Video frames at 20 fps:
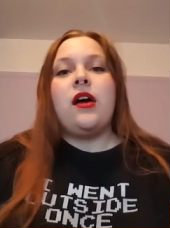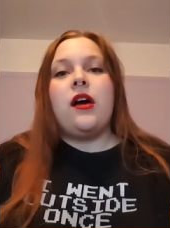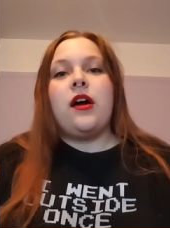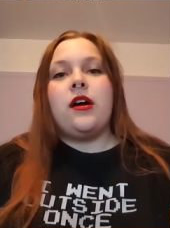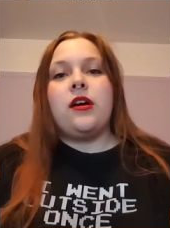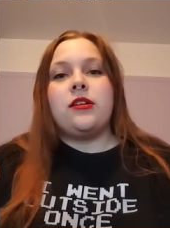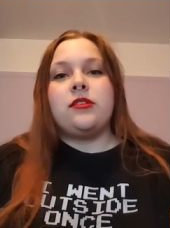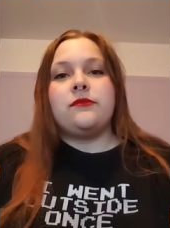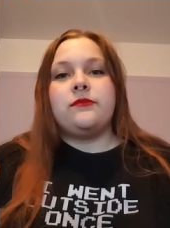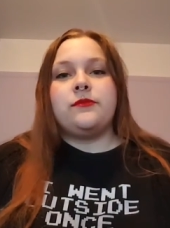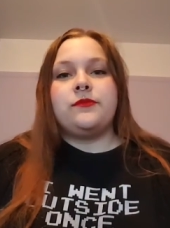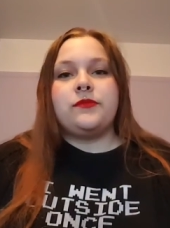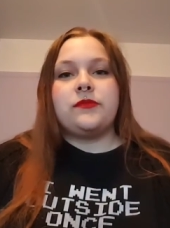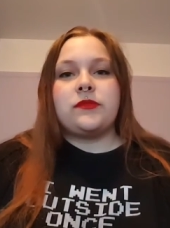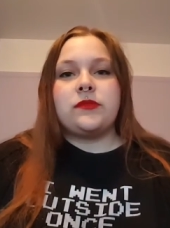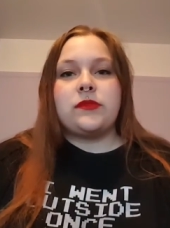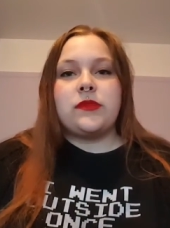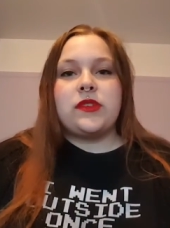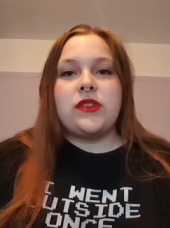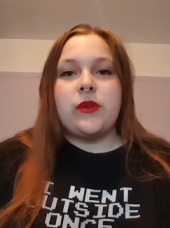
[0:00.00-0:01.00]
so
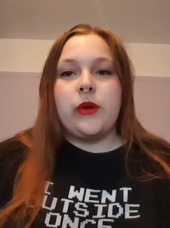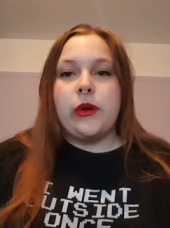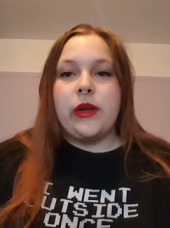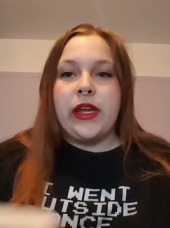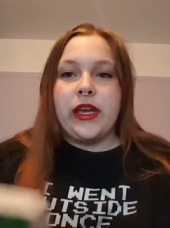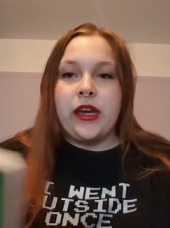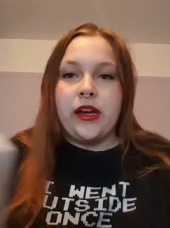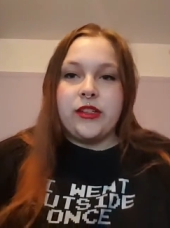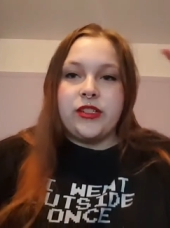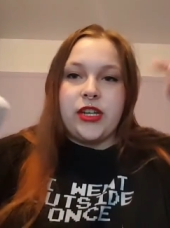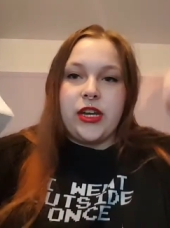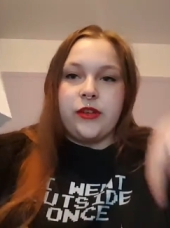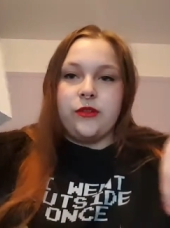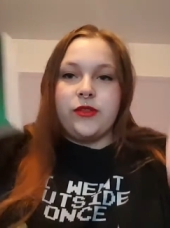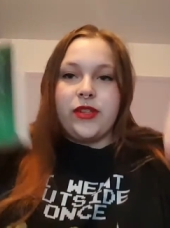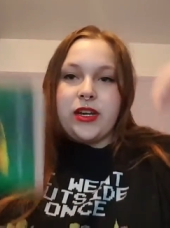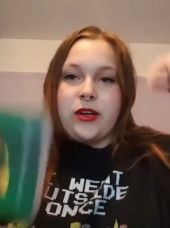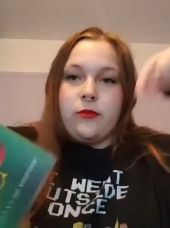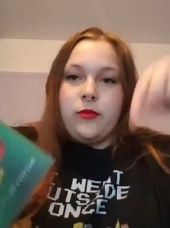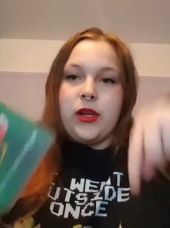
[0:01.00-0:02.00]
I'll link her channel
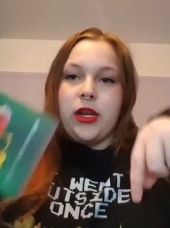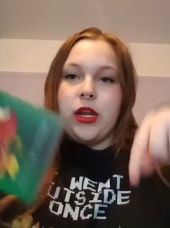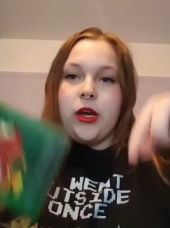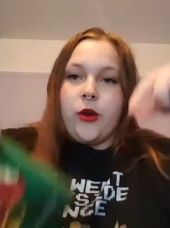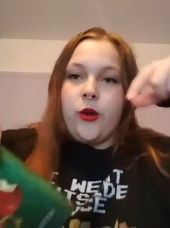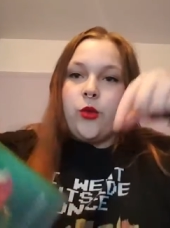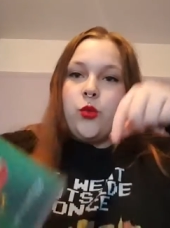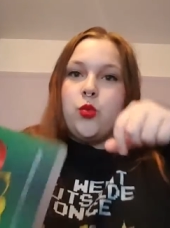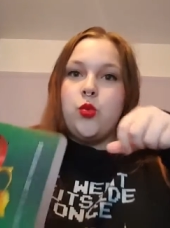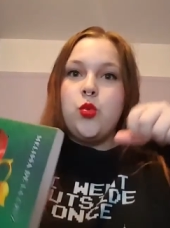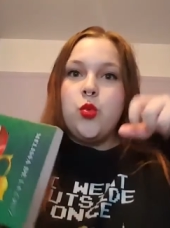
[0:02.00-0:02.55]
down below.